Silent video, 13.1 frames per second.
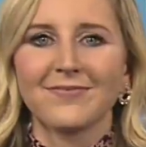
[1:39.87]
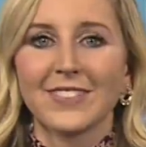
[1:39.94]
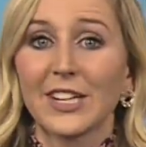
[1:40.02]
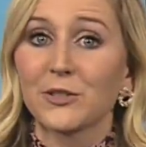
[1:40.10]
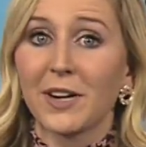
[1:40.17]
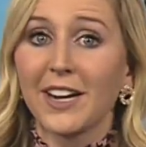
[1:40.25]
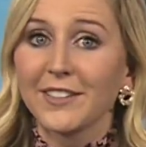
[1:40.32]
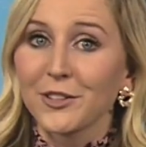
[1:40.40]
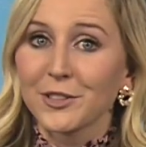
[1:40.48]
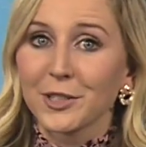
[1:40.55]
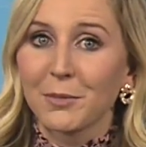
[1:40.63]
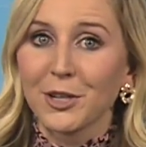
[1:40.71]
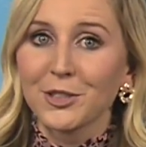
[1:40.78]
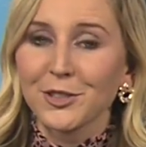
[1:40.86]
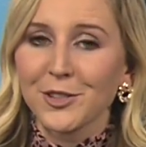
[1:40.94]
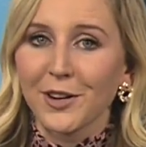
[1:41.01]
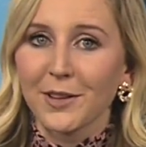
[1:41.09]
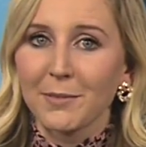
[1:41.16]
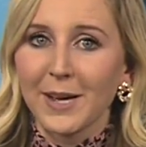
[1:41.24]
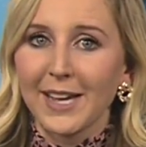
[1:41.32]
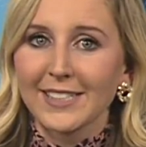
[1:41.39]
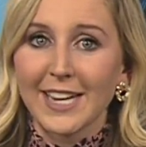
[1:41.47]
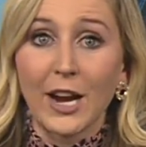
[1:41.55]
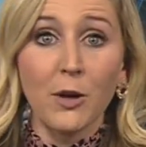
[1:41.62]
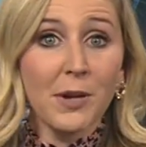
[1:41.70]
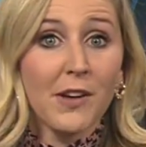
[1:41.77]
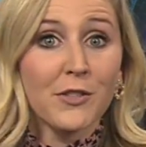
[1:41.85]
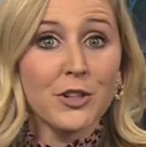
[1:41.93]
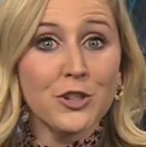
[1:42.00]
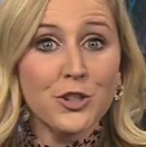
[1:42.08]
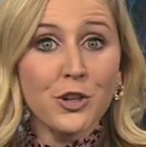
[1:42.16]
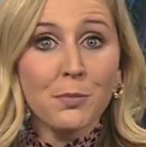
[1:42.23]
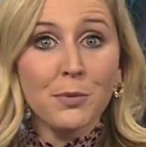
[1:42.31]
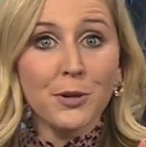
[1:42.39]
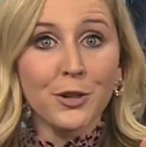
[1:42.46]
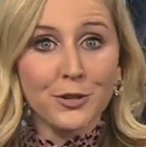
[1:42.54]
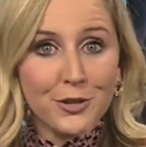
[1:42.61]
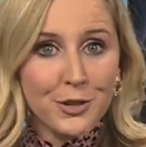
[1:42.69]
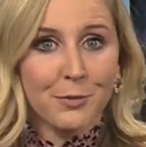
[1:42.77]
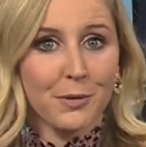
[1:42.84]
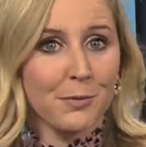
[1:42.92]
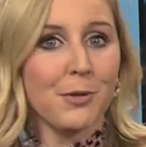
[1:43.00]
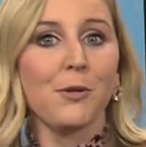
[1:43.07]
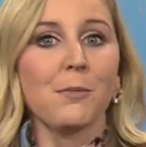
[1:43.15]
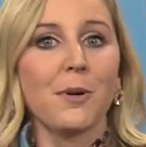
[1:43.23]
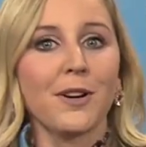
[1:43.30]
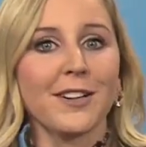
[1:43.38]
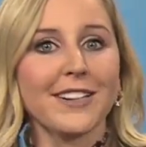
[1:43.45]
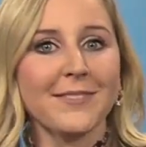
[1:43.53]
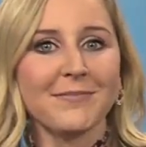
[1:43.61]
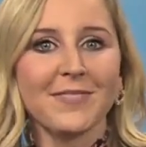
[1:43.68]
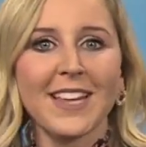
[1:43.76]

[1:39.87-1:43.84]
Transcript: That's right. Those commercials are the best. And I hope you have a super Super Bowl party.